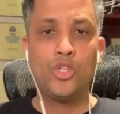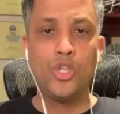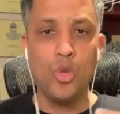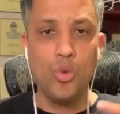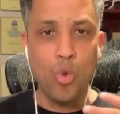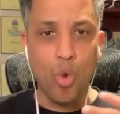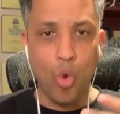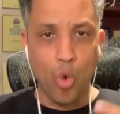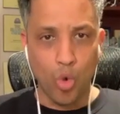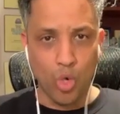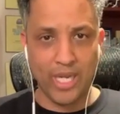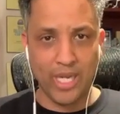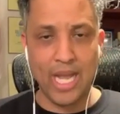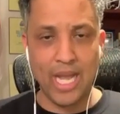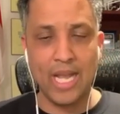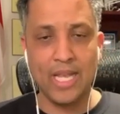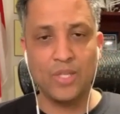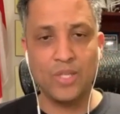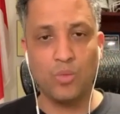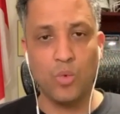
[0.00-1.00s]
to
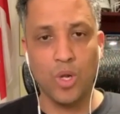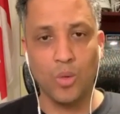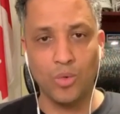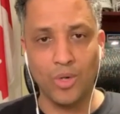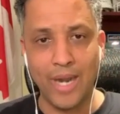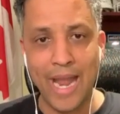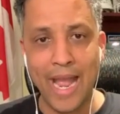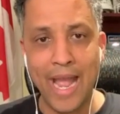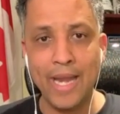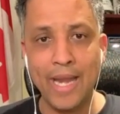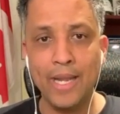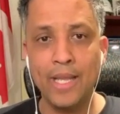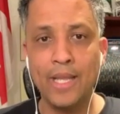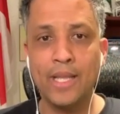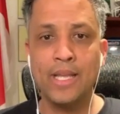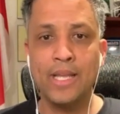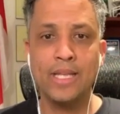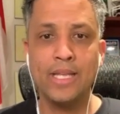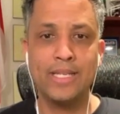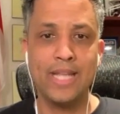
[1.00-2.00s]
organize where we're
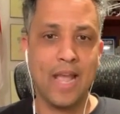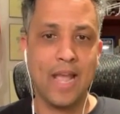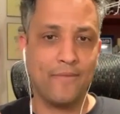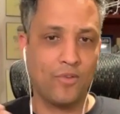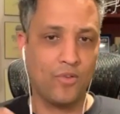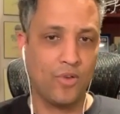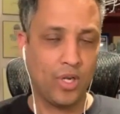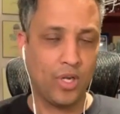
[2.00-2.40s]
at, have